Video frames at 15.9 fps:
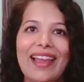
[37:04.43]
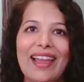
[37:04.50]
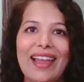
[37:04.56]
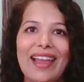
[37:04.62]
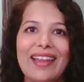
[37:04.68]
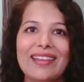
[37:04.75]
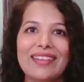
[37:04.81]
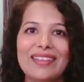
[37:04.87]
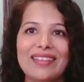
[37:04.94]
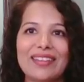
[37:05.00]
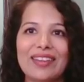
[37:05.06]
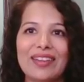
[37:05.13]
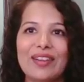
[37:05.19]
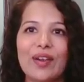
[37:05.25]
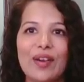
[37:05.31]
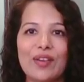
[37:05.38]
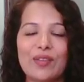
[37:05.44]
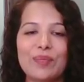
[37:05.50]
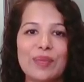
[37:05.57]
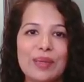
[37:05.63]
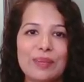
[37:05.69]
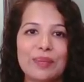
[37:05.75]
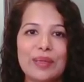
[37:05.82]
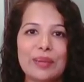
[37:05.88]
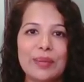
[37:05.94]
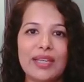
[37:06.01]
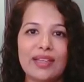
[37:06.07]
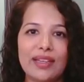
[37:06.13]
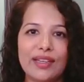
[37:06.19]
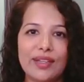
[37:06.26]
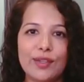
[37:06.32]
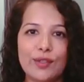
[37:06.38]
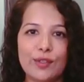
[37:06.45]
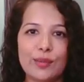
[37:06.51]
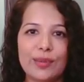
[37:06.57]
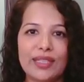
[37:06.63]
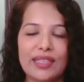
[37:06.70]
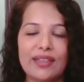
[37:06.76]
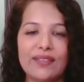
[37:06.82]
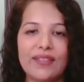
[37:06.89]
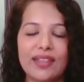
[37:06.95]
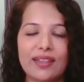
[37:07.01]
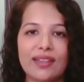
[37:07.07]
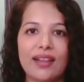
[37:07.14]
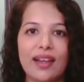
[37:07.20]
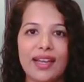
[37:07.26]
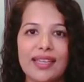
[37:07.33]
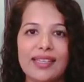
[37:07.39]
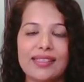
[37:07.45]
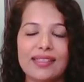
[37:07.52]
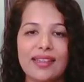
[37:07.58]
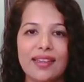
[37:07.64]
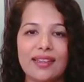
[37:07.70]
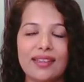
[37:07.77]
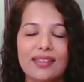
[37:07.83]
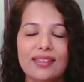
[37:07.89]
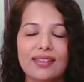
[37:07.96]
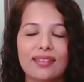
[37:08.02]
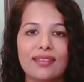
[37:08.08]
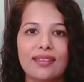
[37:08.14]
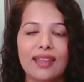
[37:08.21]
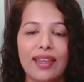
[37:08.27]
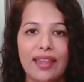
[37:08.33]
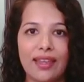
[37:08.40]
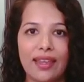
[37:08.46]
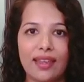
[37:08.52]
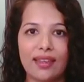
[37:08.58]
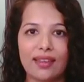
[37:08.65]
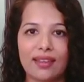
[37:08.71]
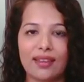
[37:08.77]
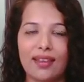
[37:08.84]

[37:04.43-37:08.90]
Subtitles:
And a lot of people may lead you to believe that a guy's skin is thick